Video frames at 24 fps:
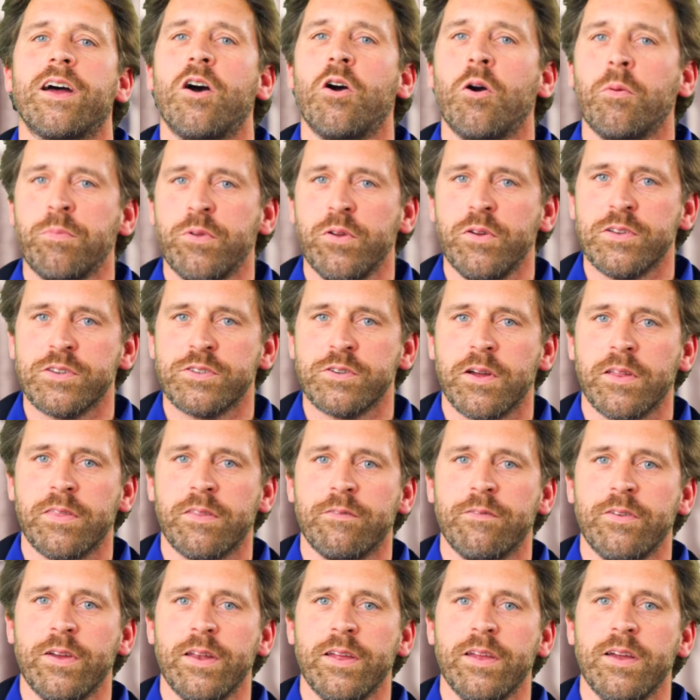I hope you enjoyed
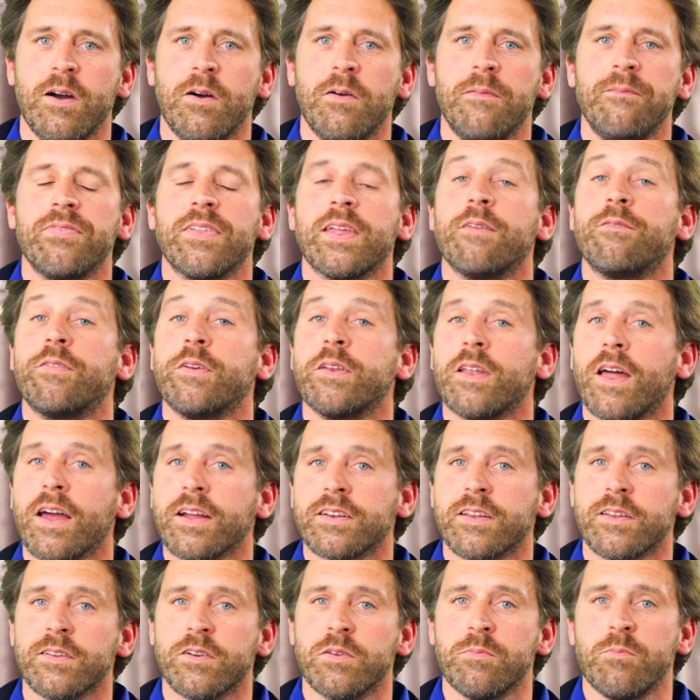the video. If you'd
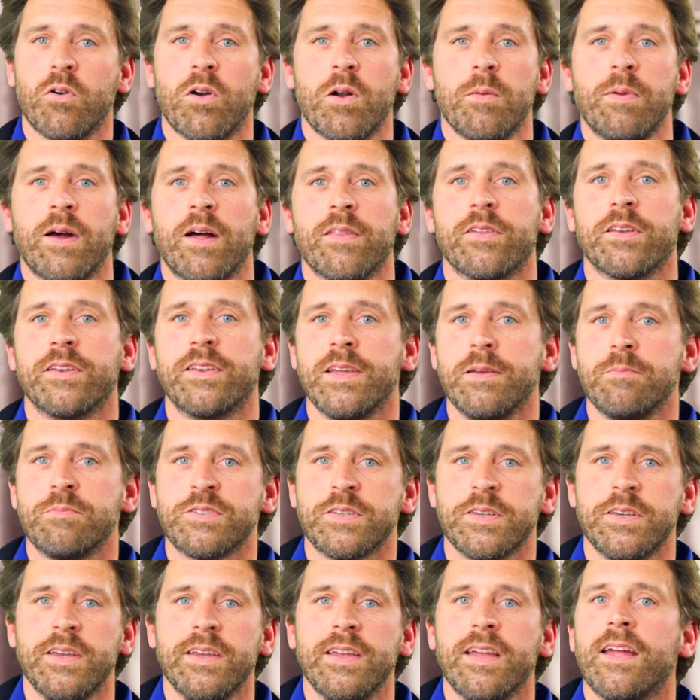like to learn more about the deep
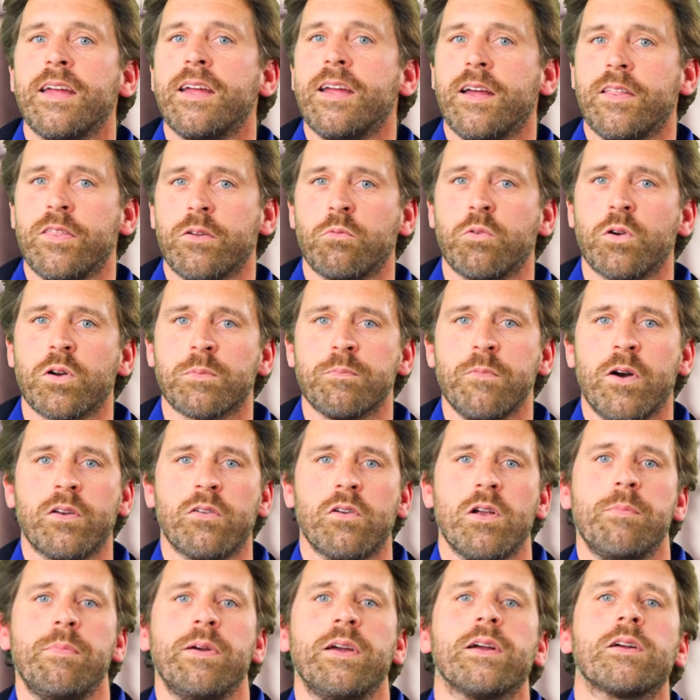sea and the work
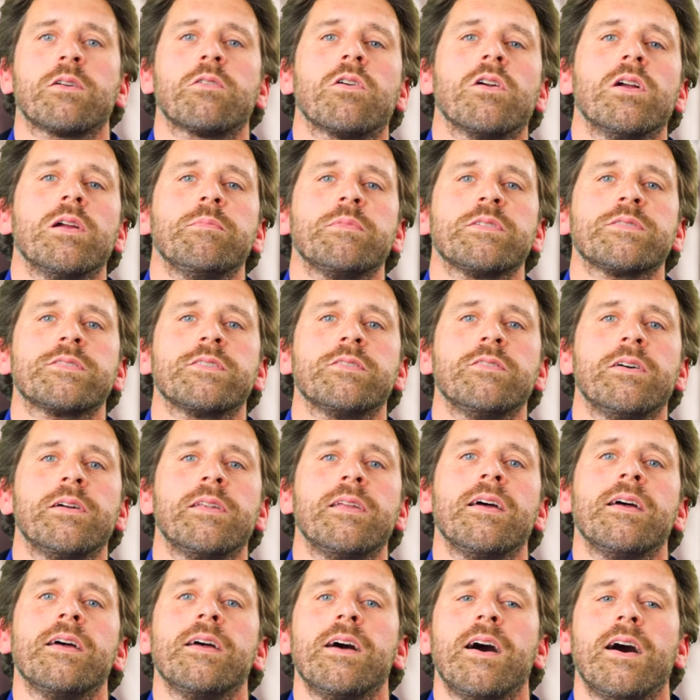Monterey Bay Aquarium is
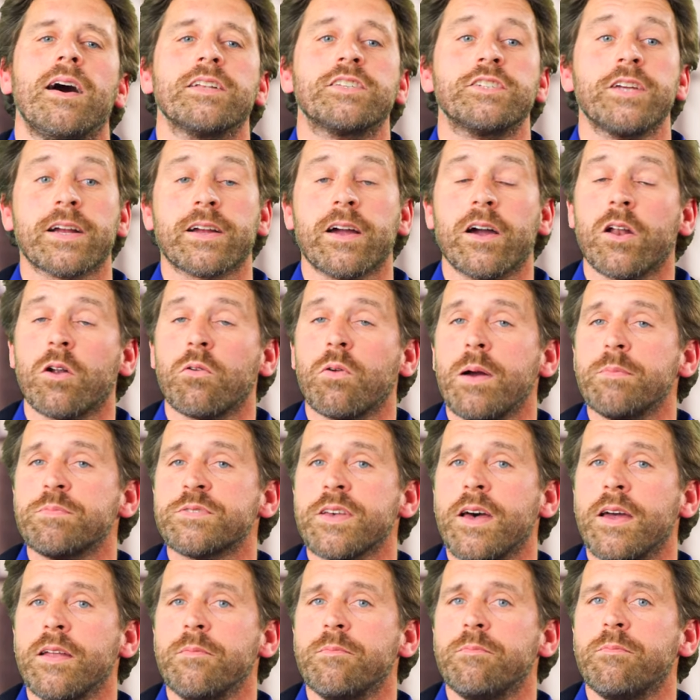doing, check out our
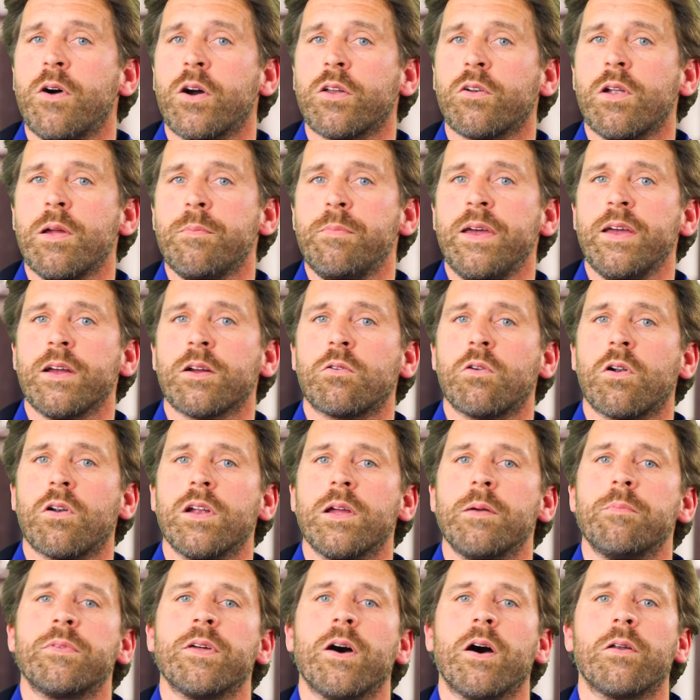website,
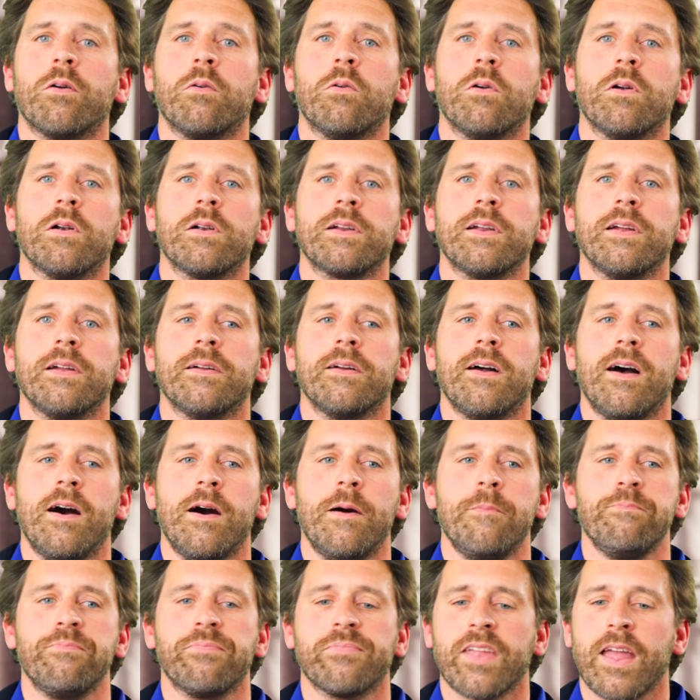montereybayaquarium.org,
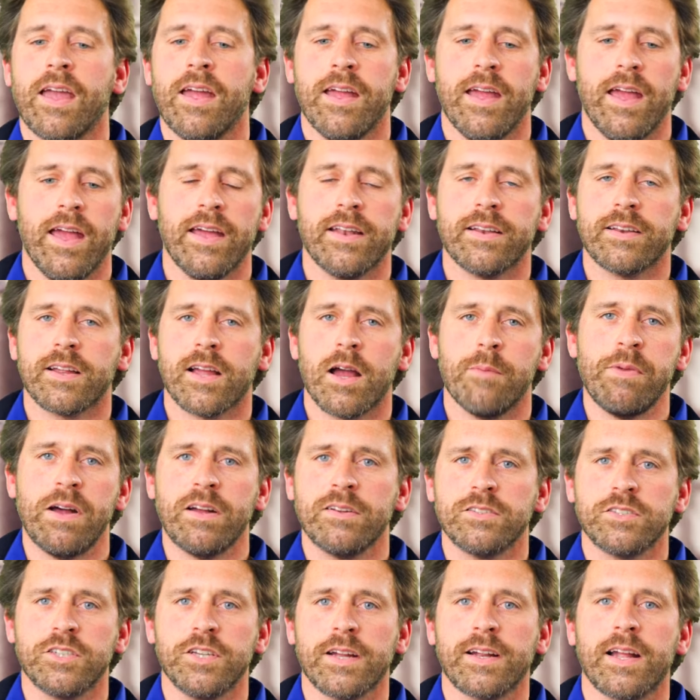and come
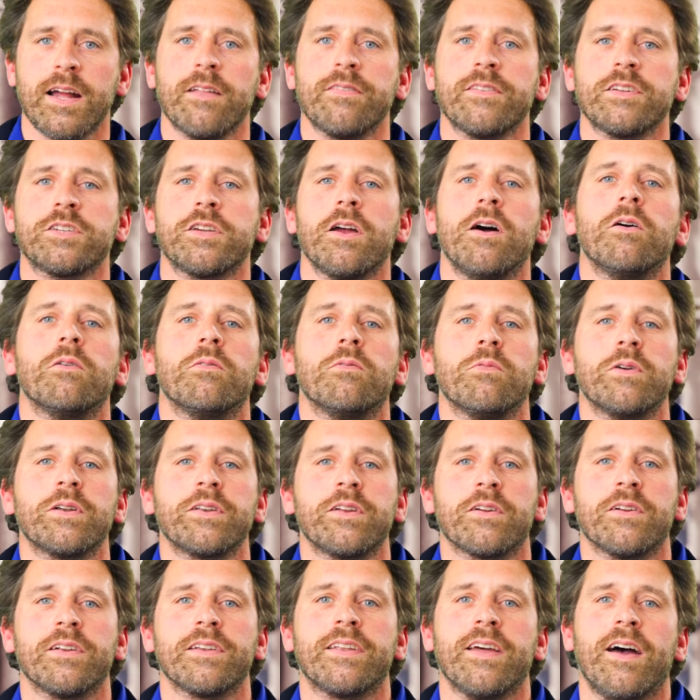out, check out the show when
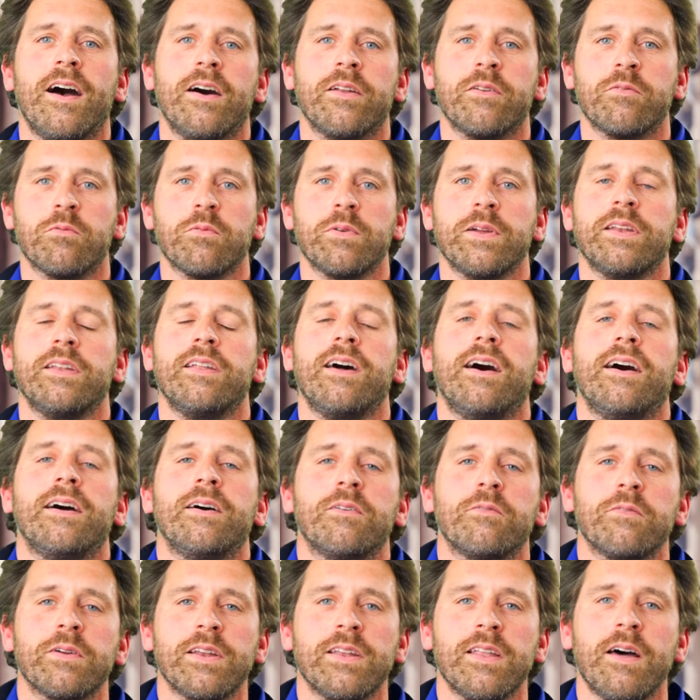you're in town. We'd
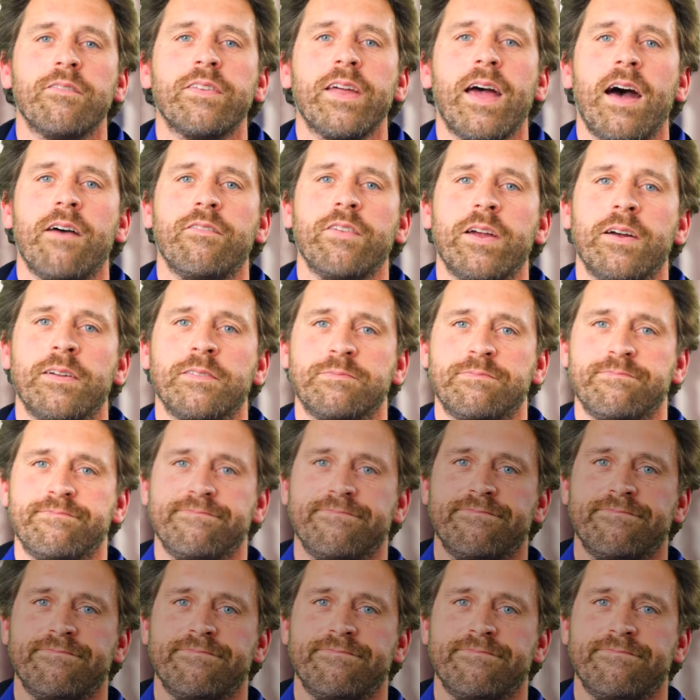love to have you.